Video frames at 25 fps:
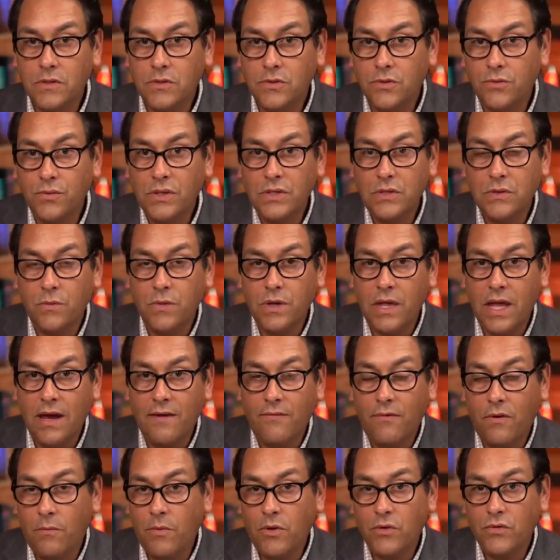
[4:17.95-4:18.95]
The reason we
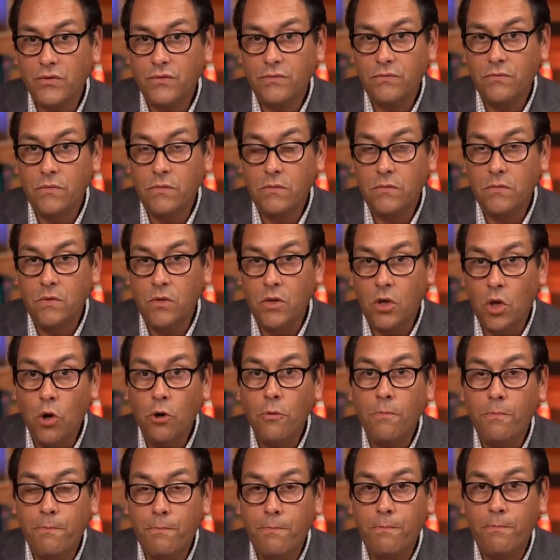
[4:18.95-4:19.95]
have almost
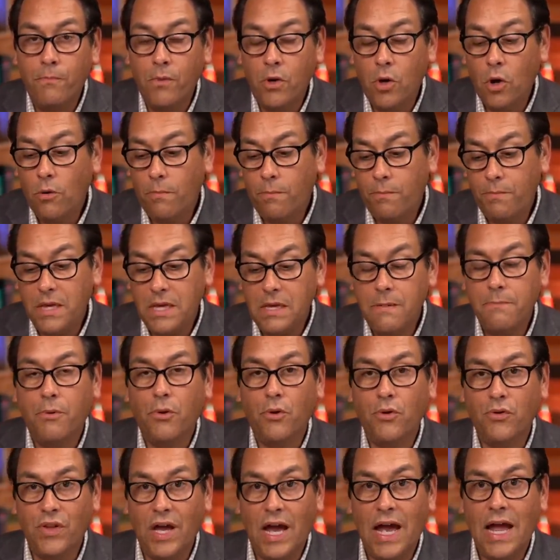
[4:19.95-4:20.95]
no no
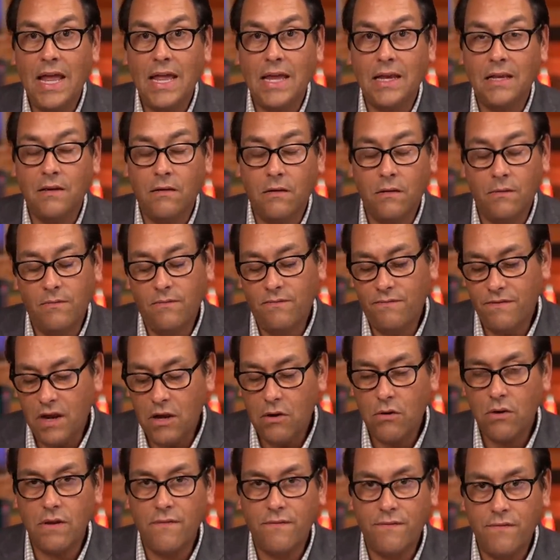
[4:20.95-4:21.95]
people dying,
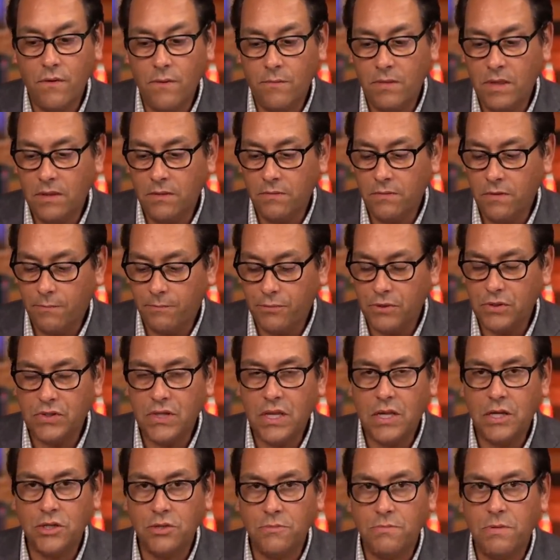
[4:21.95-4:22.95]
very few. I mean, the, the
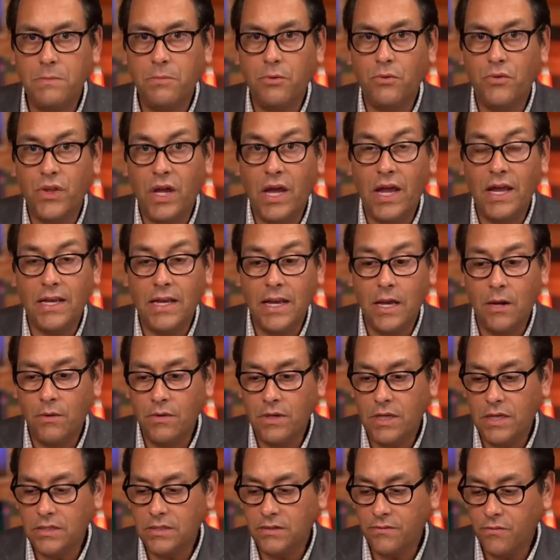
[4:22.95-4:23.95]
percentage of people dying
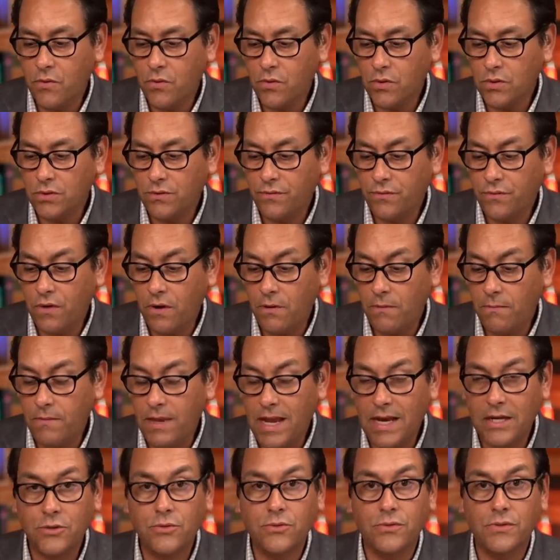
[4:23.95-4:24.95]
nowadays, of course, from
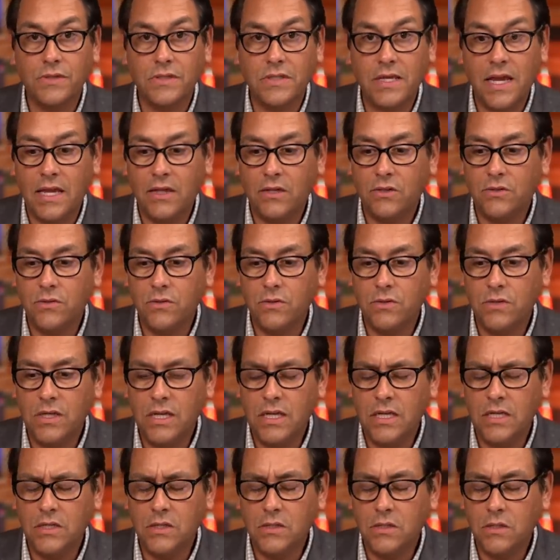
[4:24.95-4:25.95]
natural disasters
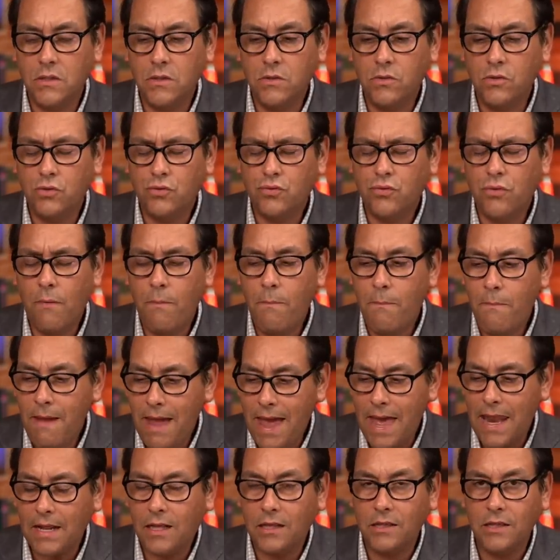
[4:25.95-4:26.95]
is
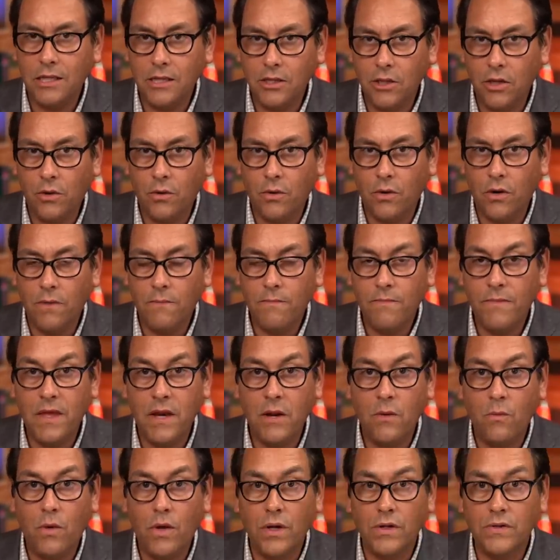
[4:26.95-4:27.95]
dramatically lower
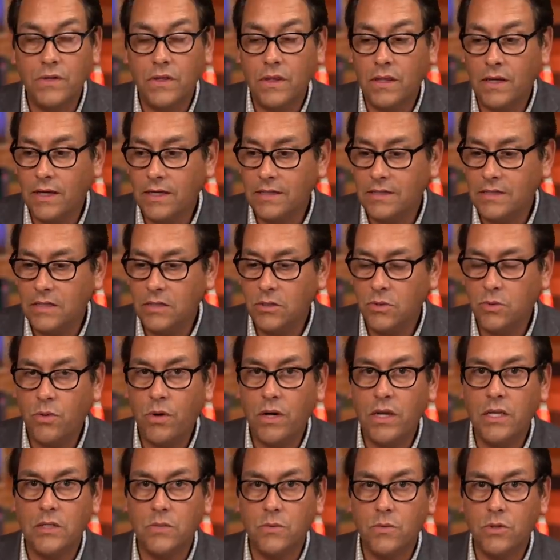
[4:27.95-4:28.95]
than it was in the
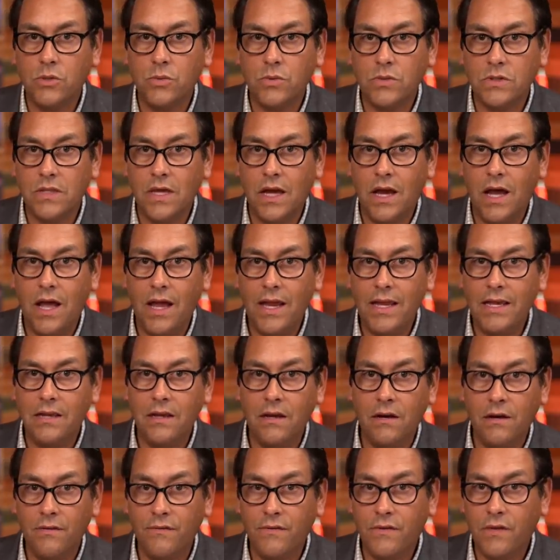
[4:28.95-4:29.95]
1920s, which was the height
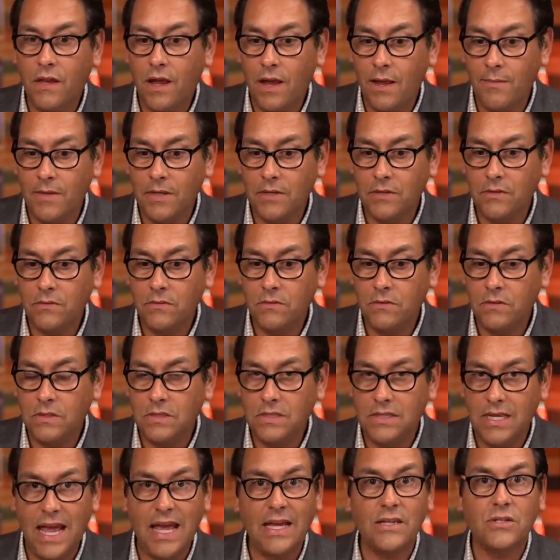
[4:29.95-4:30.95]
of climate
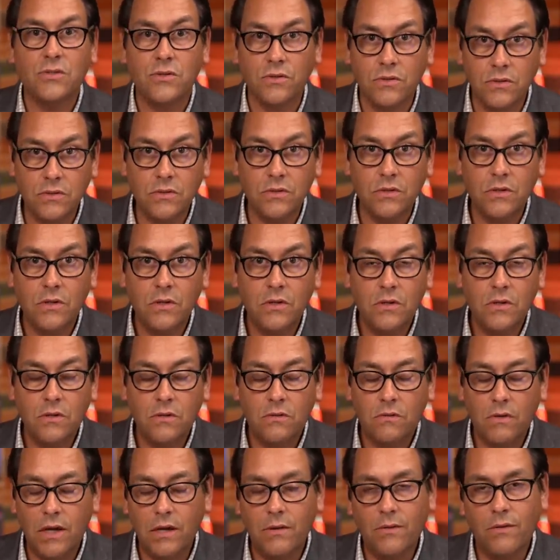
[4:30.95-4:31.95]
disasters,
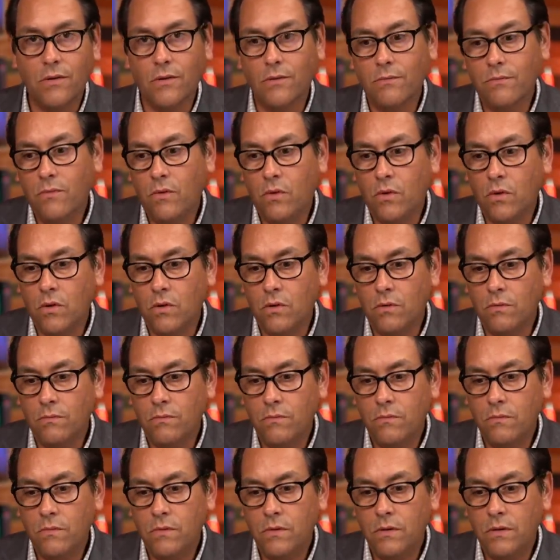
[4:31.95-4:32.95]
right? Or or
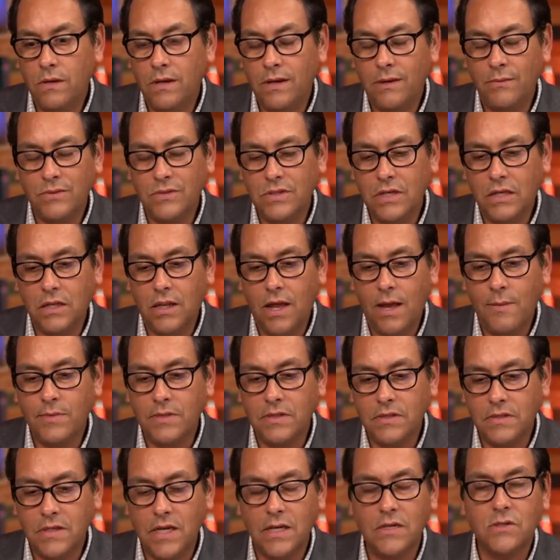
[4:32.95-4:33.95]
I want to say
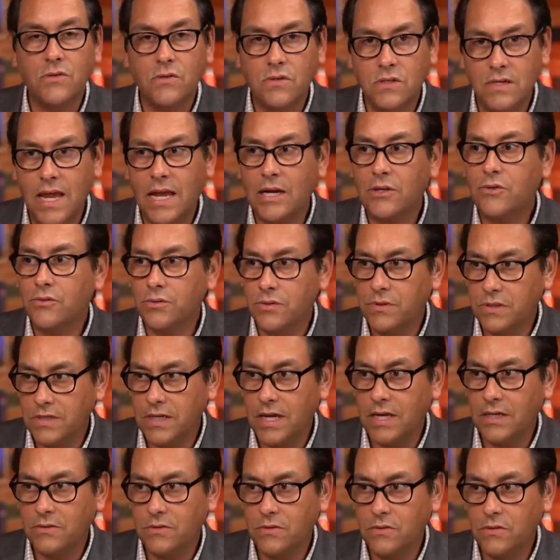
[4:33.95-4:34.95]
climate disasters, natural
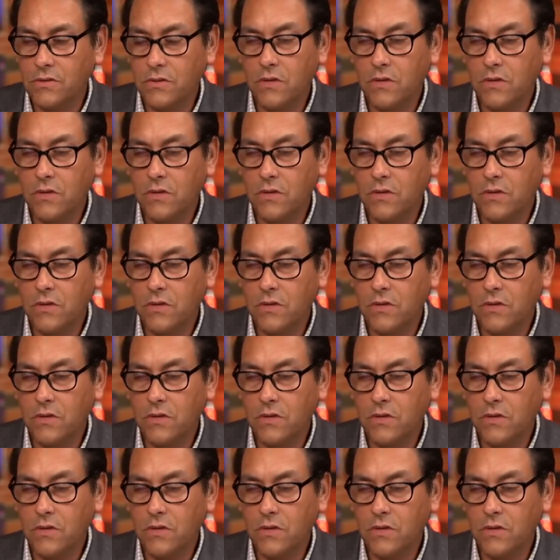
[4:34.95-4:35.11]
disasters.